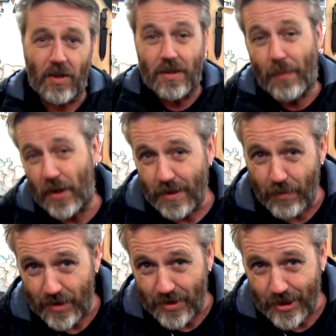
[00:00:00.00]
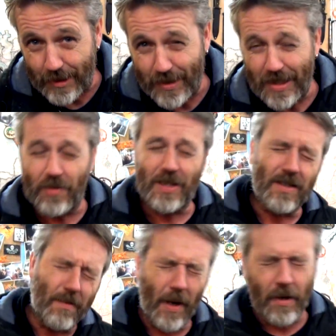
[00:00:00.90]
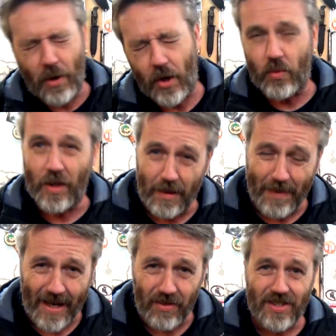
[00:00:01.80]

because the postie bike's a cheap thing, or does the motorbike really matter?